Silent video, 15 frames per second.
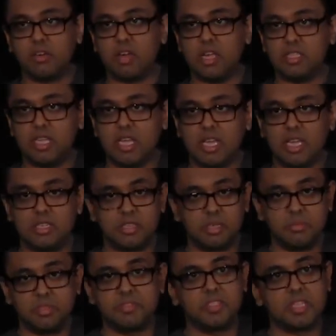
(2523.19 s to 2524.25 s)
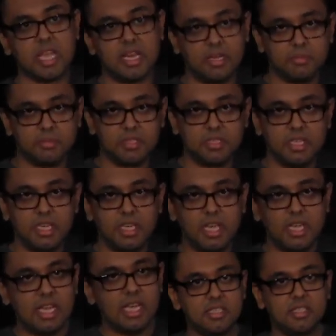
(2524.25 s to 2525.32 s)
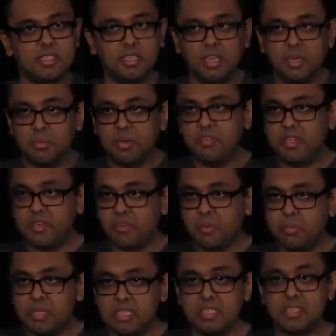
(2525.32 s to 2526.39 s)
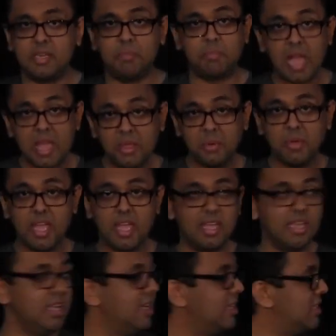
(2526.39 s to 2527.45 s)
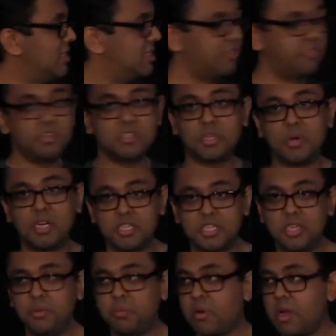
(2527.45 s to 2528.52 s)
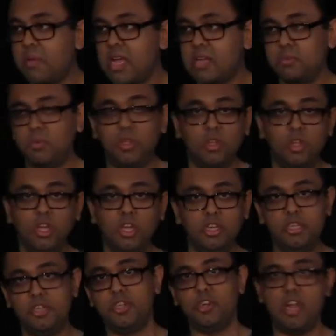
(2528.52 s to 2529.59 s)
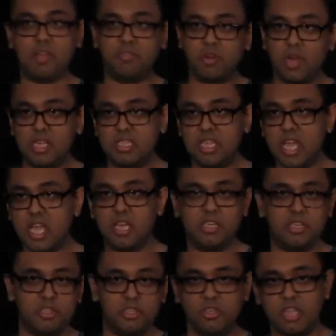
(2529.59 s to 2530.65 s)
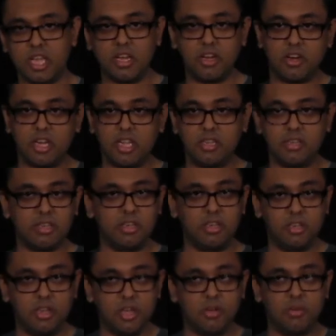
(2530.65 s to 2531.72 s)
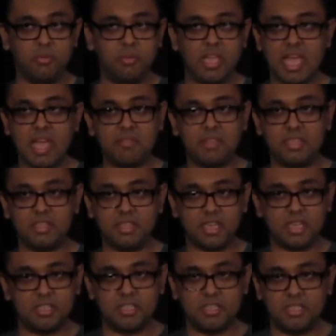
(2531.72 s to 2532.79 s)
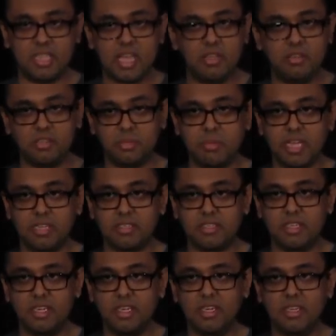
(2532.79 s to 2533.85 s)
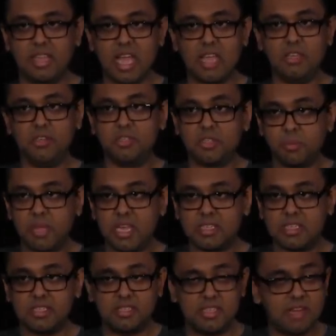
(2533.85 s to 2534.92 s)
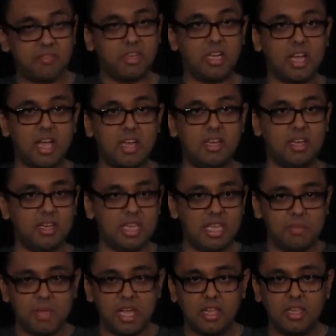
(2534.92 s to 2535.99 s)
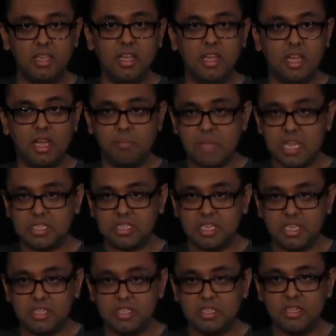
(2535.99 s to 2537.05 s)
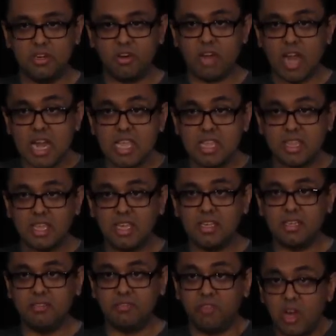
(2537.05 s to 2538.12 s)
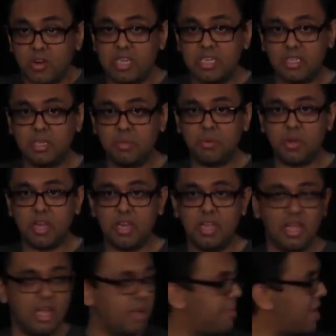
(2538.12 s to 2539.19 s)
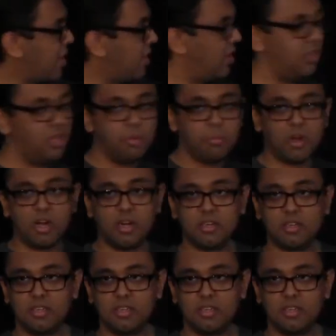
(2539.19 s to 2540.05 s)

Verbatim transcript: Crazy Egg in terms of signups. And it's a little bit of a different business. And by the way, this is the first question you would probably ask, well, didn't you already have Crazy Egg? Didn't you like already? No, we haven't touched that user base. That user base has never gotten an email, a message, or anything very deliberate about Hello Bar.